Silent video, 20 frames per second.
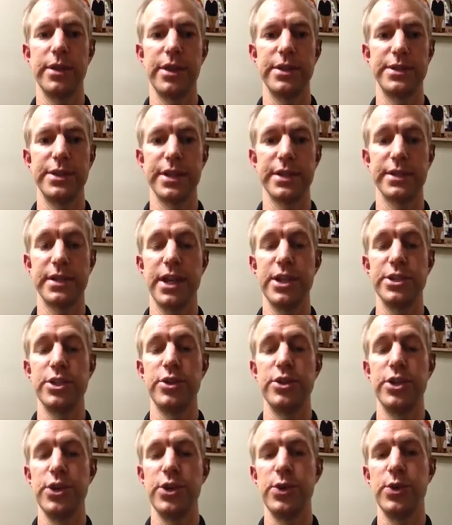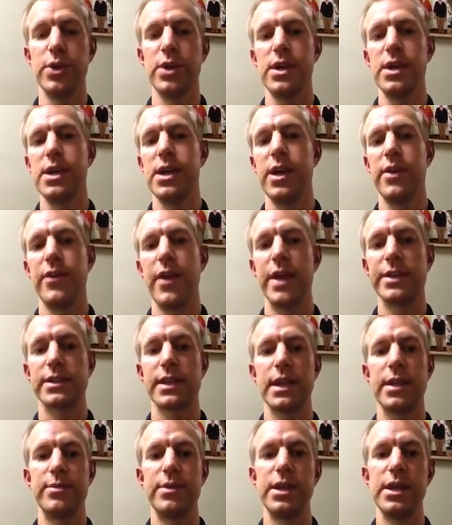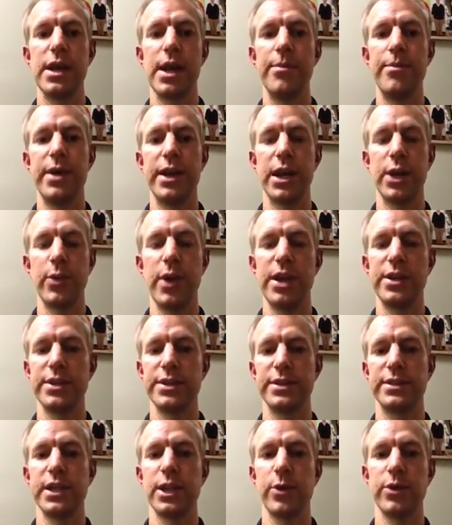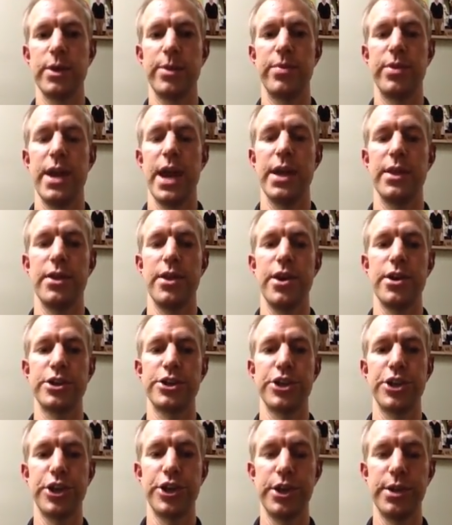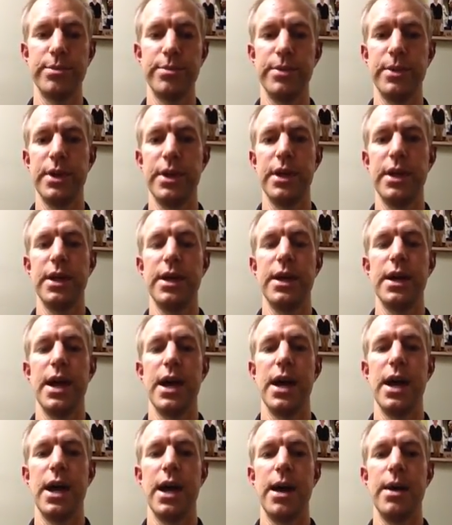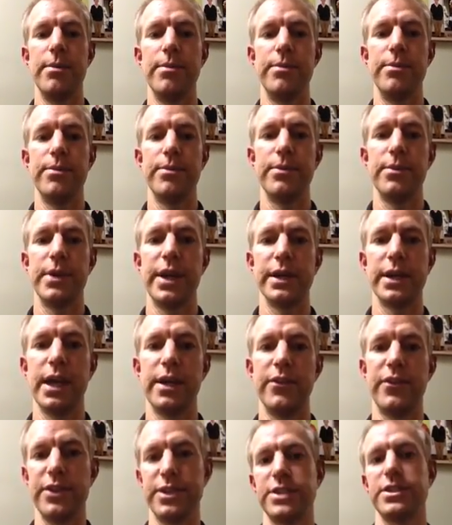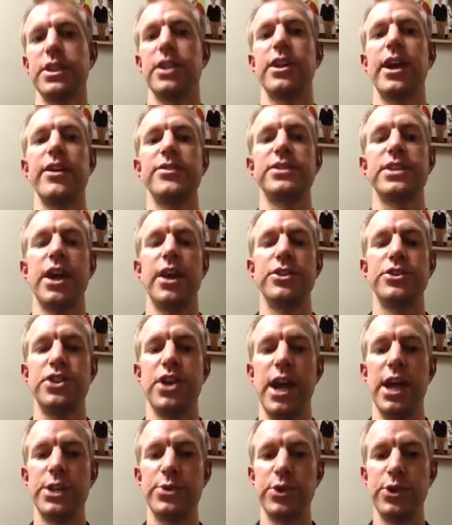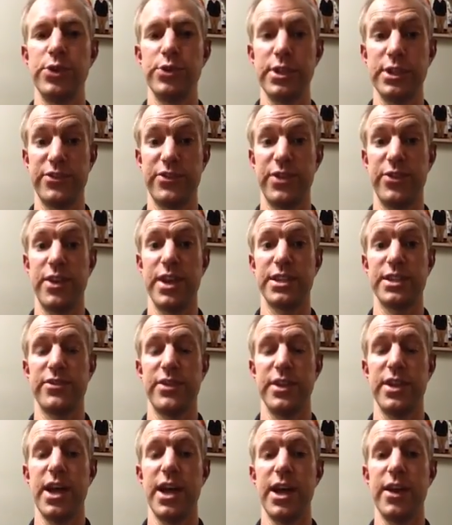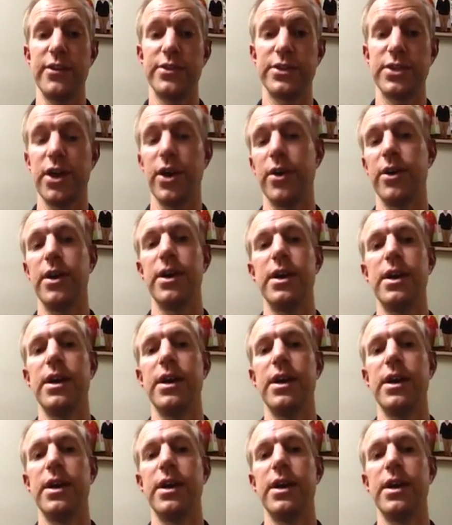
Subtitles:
to the 6 days you do, that's going to be a better way to stick with a plan long term. Again, if this is a lifestyle change, we're doing this for the rest of our life. So